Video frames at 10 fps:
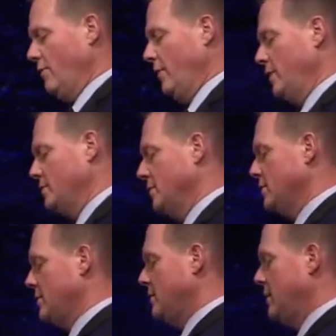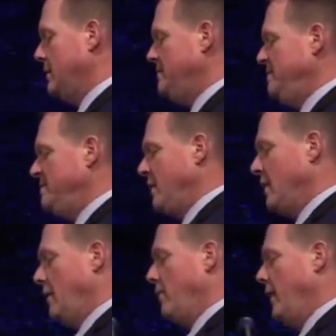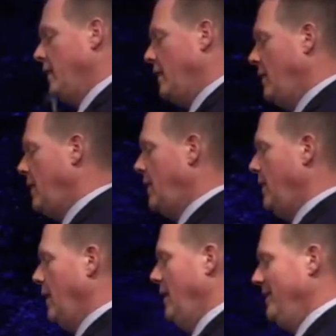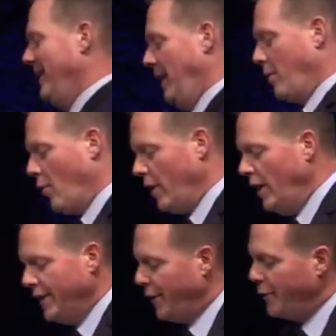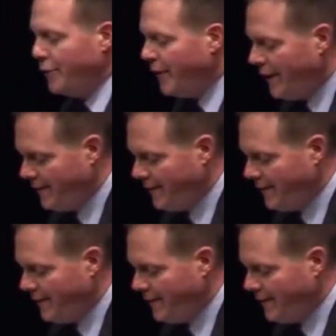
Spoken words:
here in Genesis. I'm reading, and I'm going, don't do it.